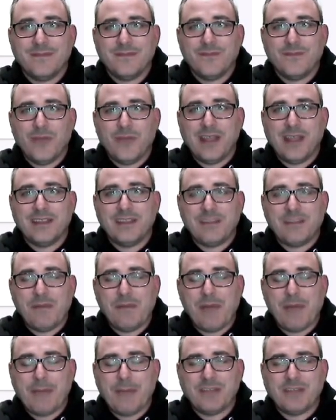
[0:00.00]
Wait, they
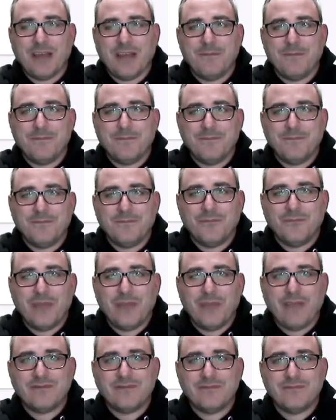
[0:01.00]
popped up. We
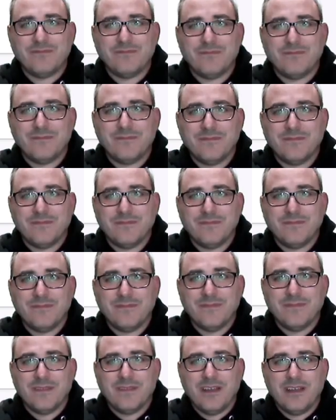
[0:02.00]
have.
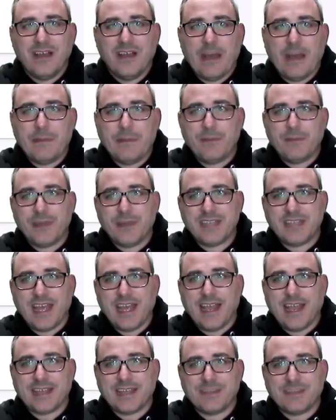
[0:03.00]
I'm going to press
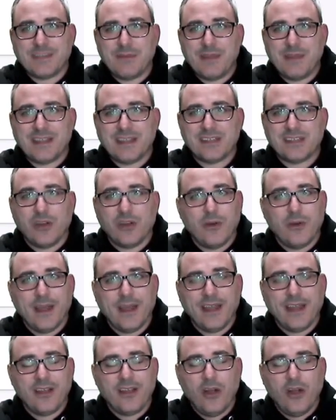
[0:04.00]
X. I'm going to make this go
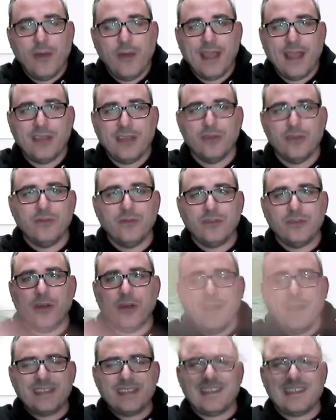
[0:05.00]
away. Go away, you. Go
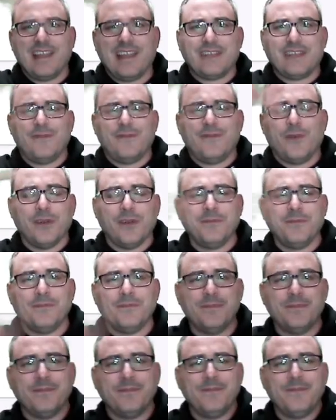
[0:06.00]
away, select form.
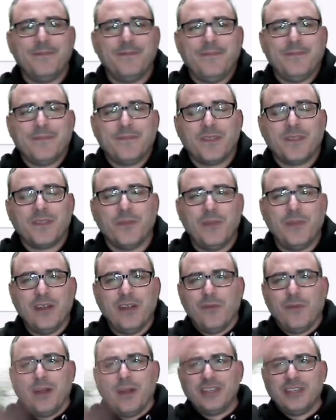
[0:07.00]
We
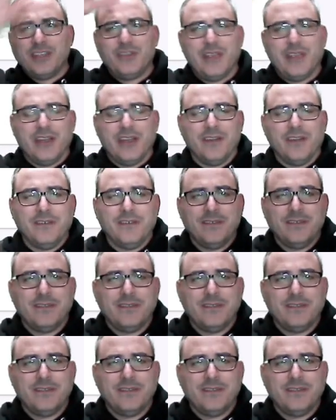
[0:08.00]
don't want you here.